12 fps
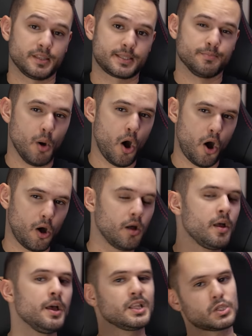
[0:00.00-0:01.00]

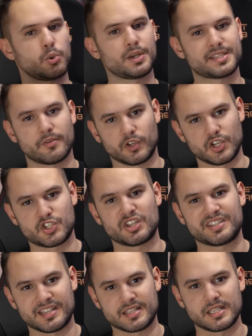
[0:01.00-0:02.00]
small 27 inch
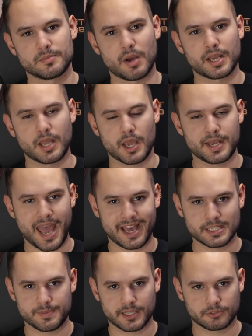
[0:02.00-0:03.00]
16 by 9
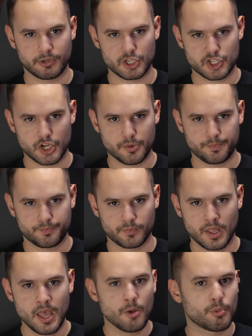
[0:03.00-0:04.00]
aspect ratio.
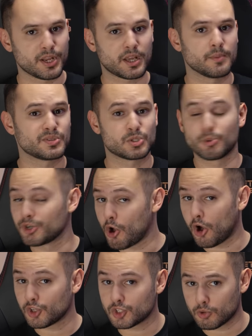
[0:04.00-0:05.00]
When it comes to an
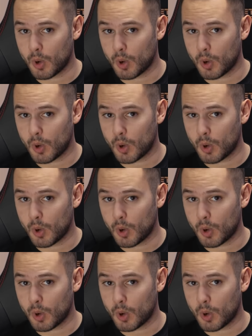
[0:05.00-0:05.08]
ultra